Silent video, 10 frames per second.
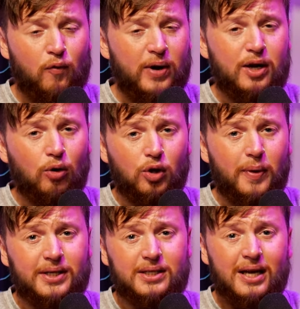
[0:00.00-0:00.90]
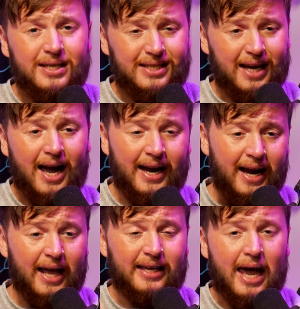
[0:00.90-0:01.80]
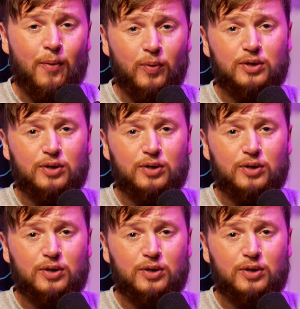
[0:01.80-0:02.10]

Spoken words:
Rico Lewis starting again.